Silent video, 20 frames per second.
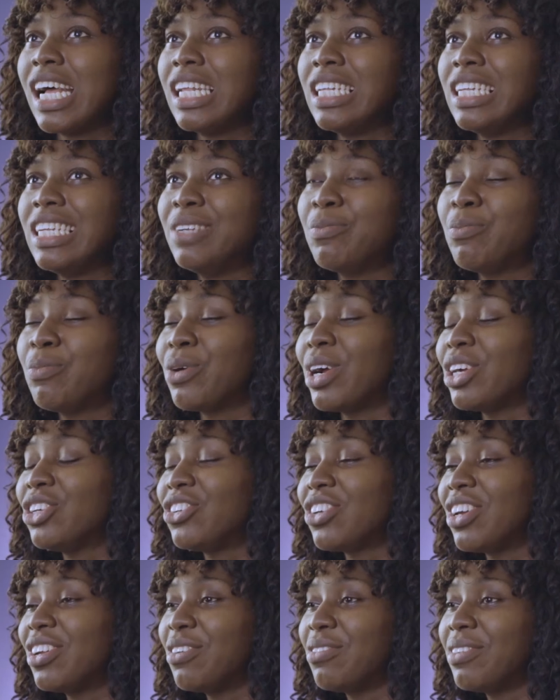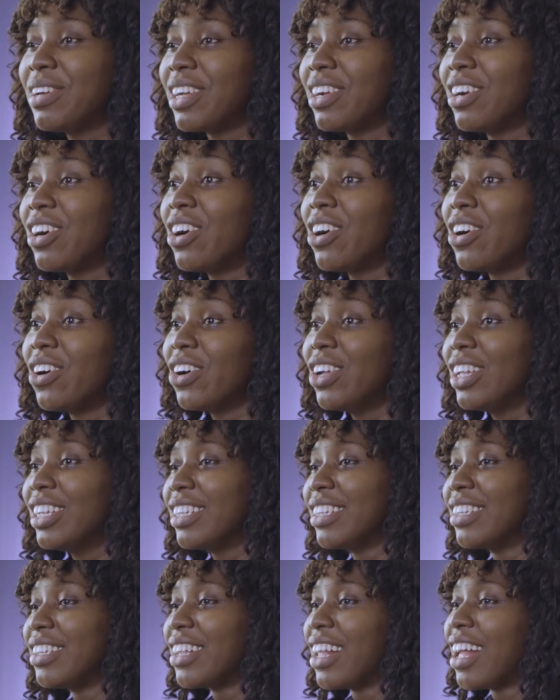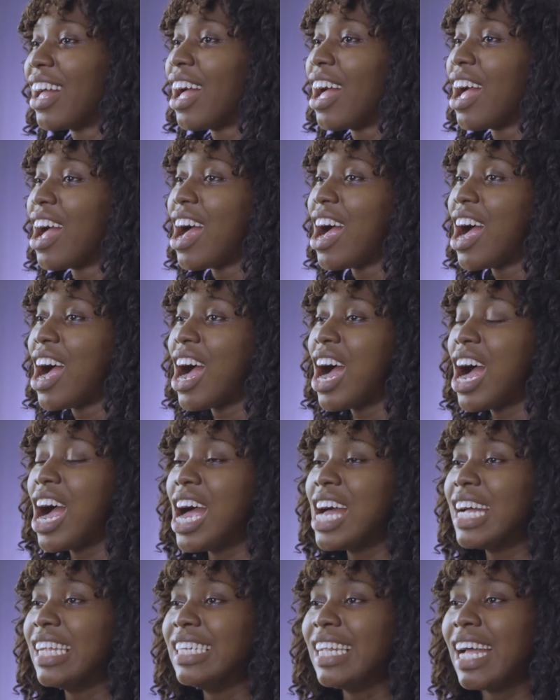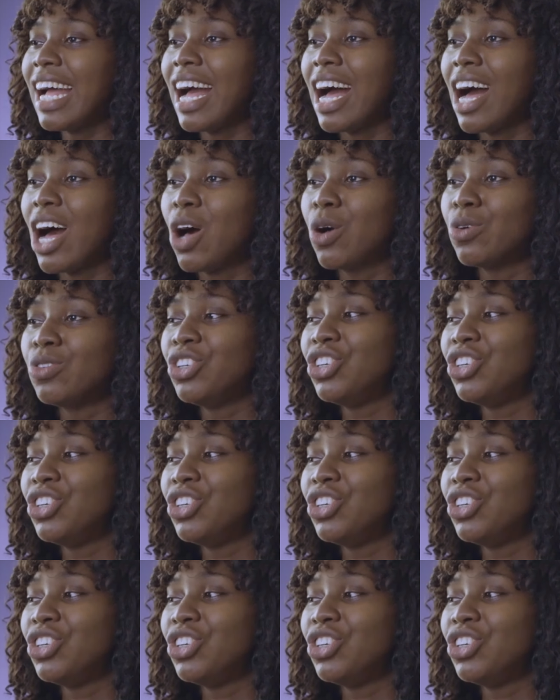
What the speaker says: the depression of a girl and how